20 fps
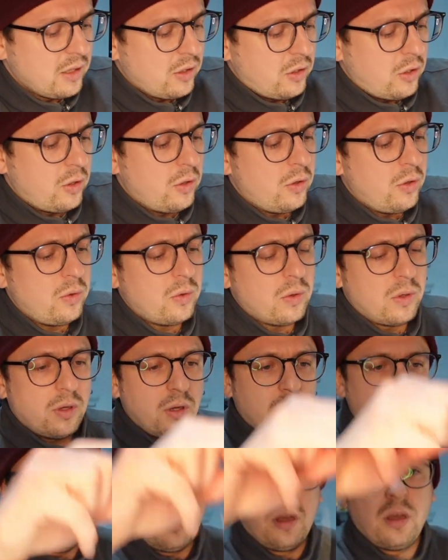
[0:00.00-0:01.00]
You
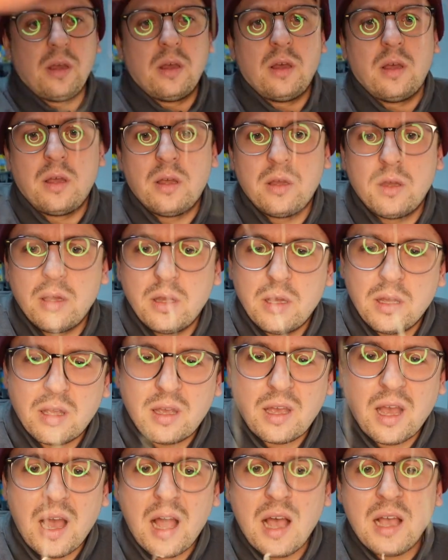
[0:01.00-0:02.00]

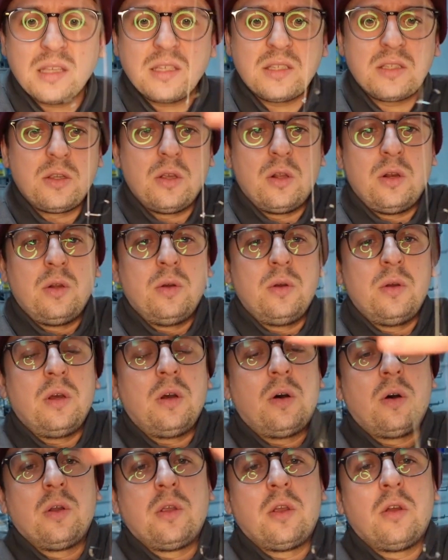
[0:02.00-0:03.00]
cast your lure
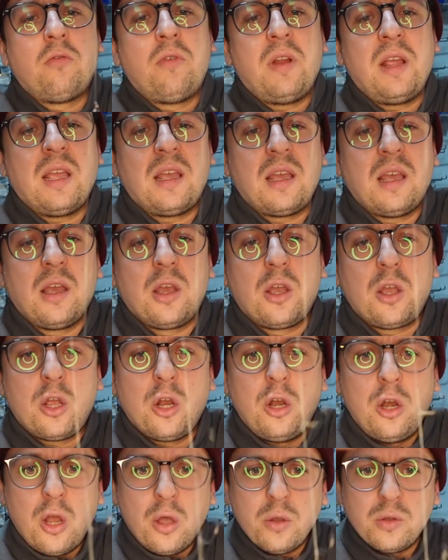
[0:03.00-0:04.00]
or your rig
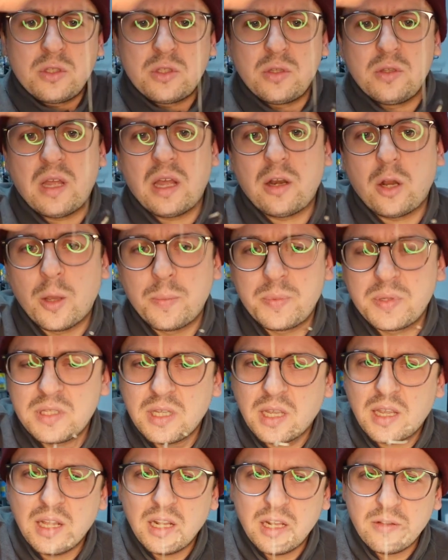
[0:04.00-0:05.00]
close to that
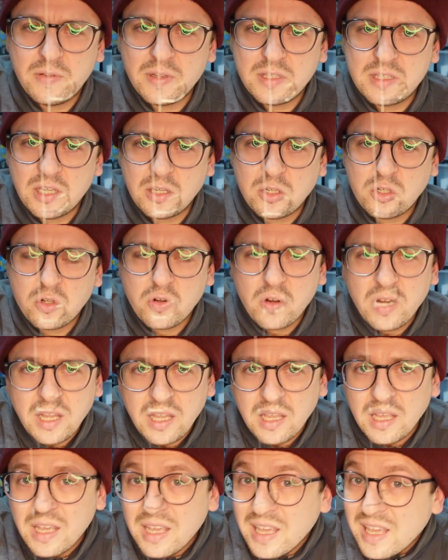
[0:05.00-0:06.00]
obstacle, if it's a
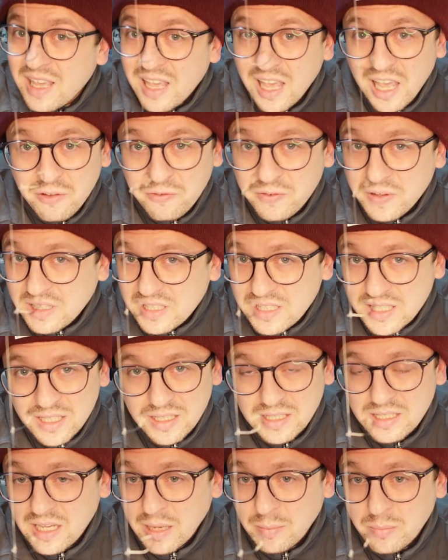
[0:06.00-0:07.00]
tree, if
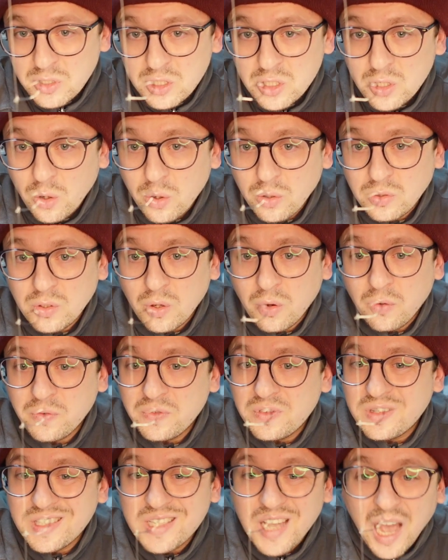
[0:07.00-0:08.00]
it's some sort
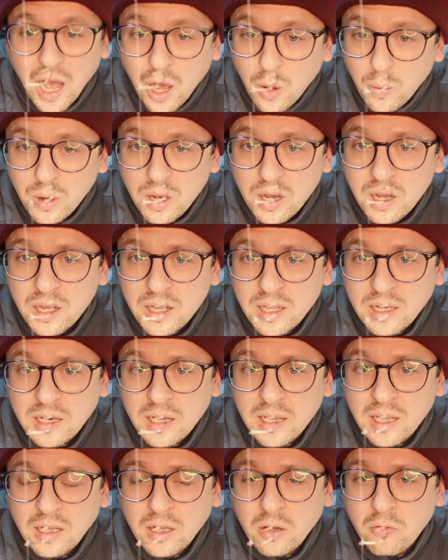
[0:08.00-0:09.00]
of tower in
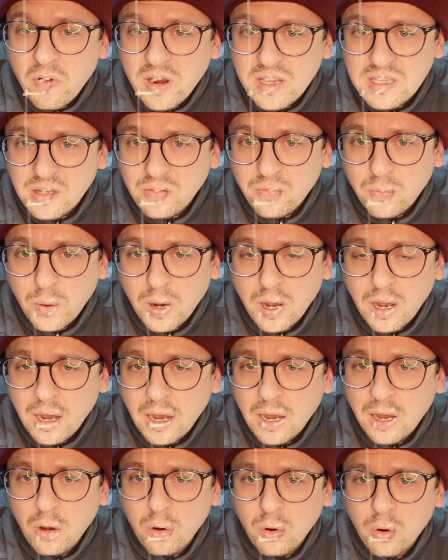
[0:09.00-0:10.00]
a
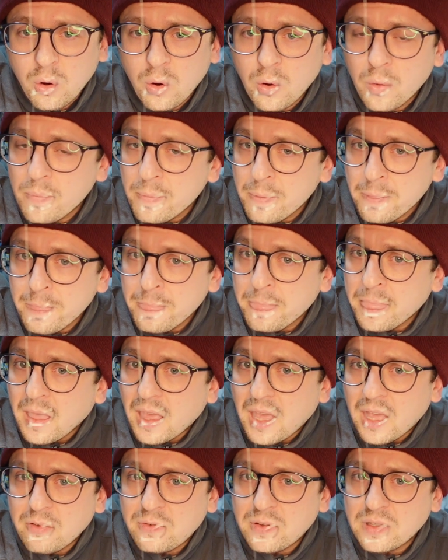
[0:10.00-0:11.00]
reservoir, or
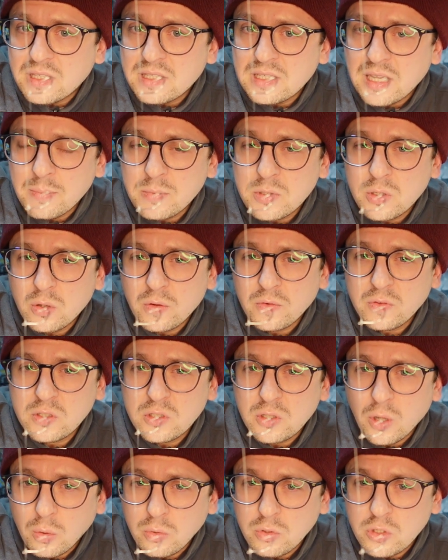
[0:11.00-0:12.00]
if it's some sort of
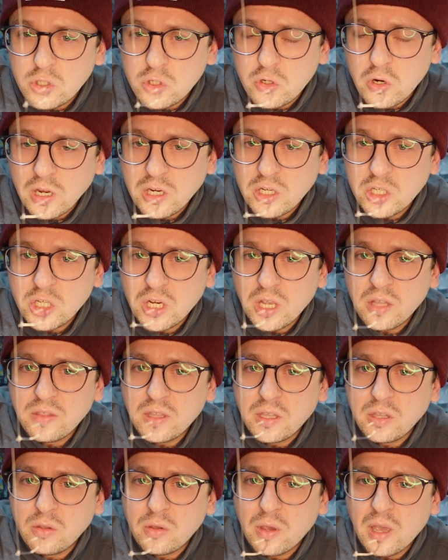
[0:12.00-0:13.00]
stone structure
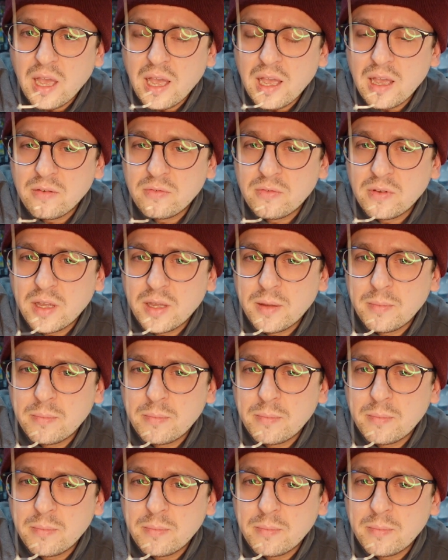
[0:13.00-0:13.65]
that you have